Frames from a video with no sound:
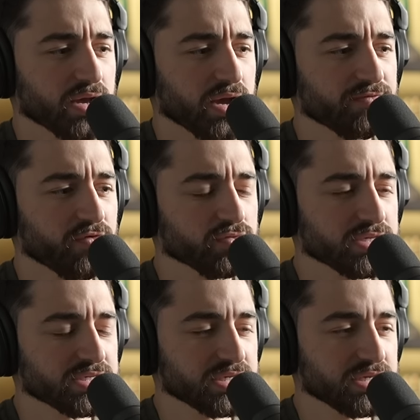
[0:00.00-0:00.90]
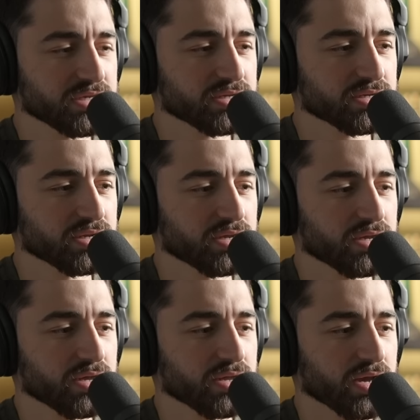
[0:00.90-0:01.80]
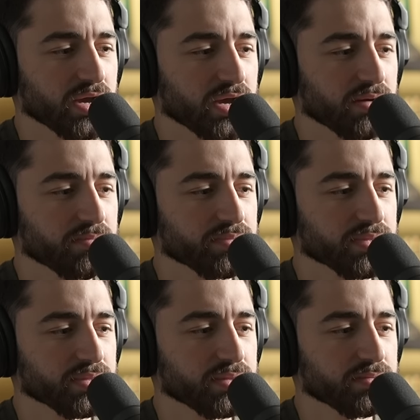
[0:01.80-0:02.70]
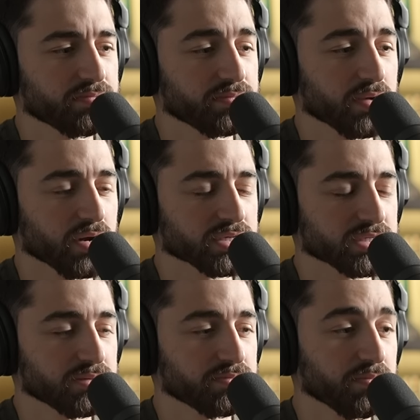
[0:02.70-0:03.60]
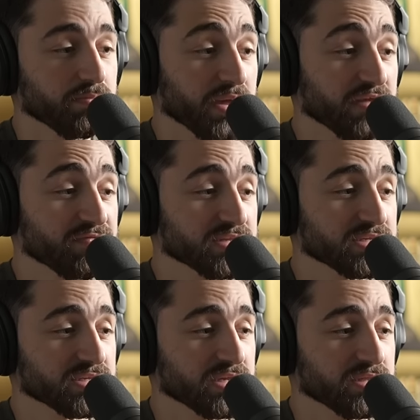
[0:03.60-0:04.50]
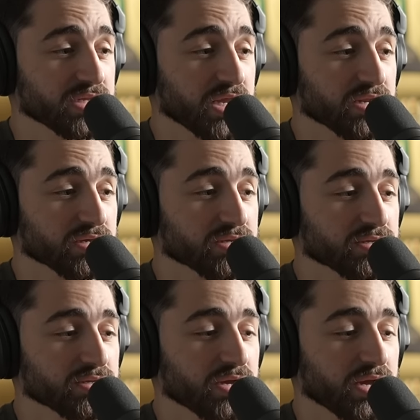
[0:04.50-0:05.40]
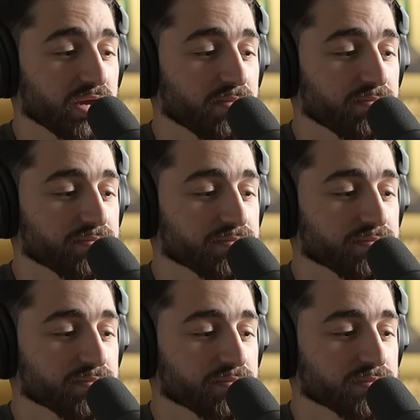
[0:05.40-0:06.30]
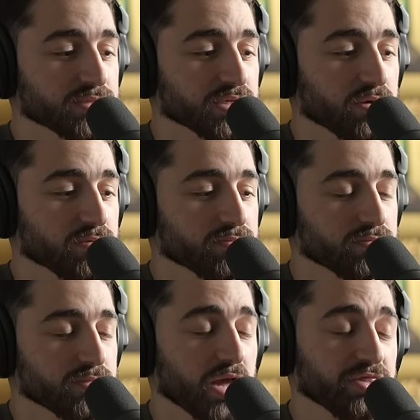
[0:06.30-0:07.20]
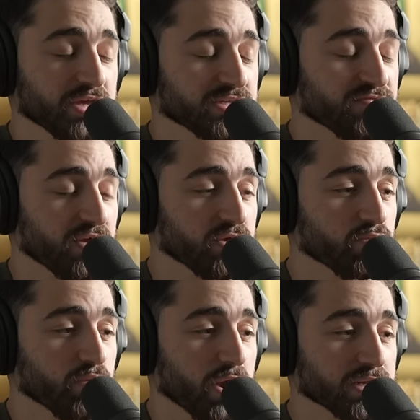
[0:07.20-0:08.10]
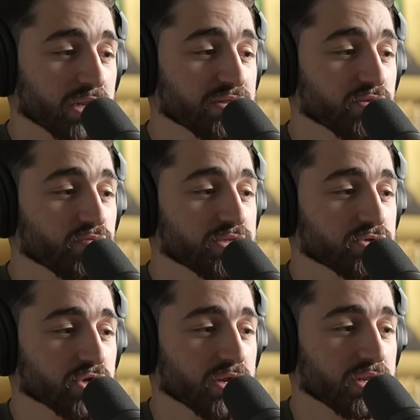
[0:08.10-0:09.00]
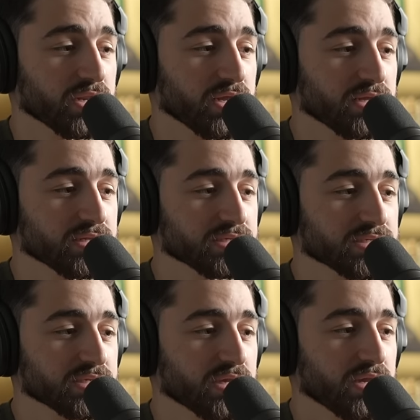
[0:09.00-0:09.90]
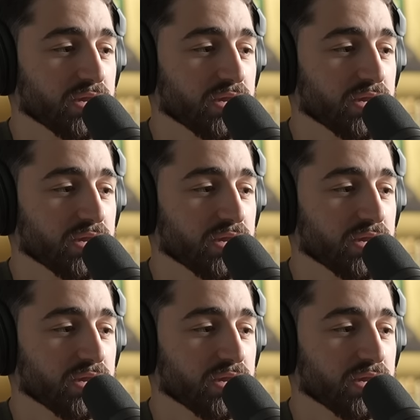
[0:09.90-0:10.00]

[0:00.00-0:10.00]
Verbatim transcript: I've only seen, um, honestly, benefits in the data. Um, so I think it's a very cool product. I think the research on it is